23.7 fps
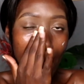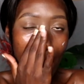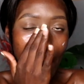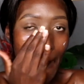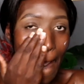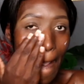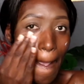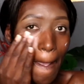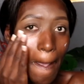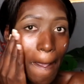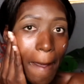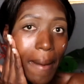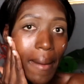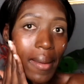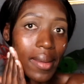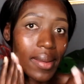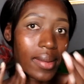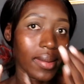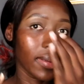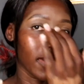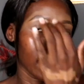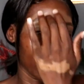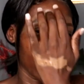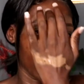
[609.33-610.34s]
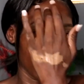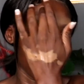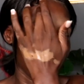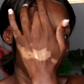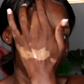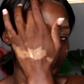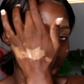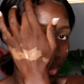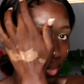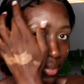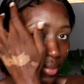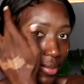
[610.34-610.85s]
to go out on the sun
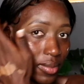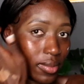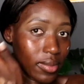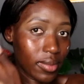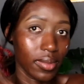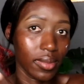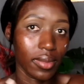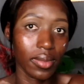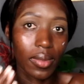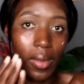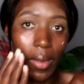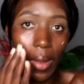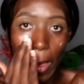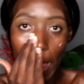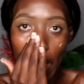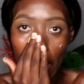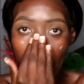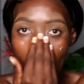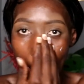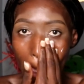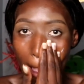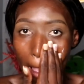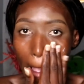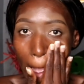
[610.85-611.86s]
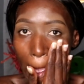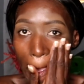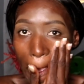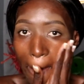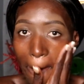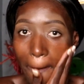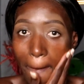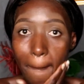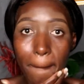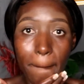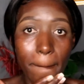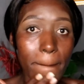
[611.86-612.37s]
without a
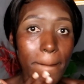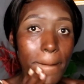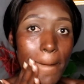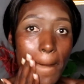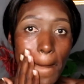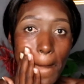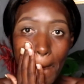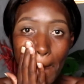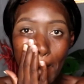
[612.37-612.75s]
sunscreen.